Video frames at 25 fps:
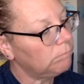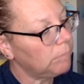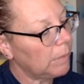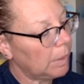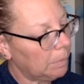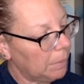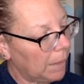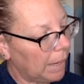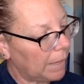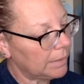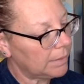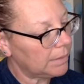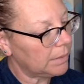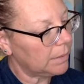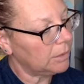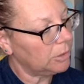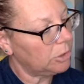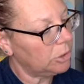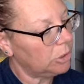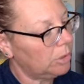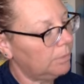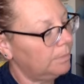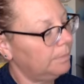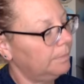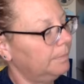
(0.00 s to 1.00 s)
back
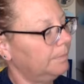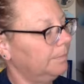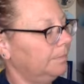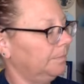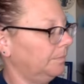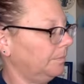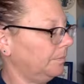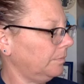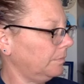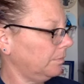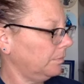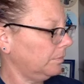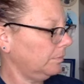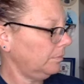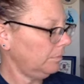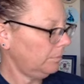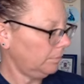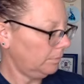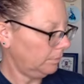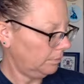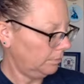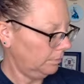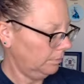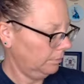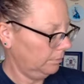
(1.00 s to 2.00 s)
stitch.
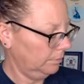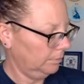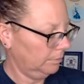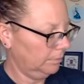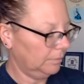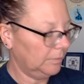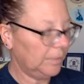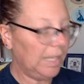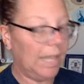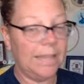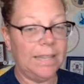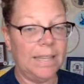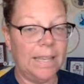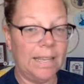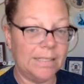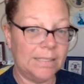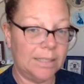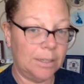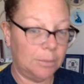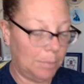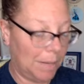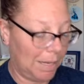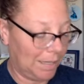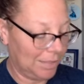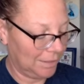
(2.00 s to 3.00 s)
I think I
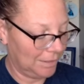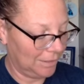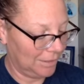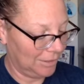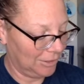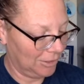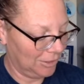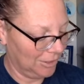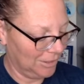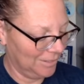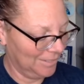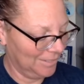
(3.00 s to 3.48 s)
said back stitch.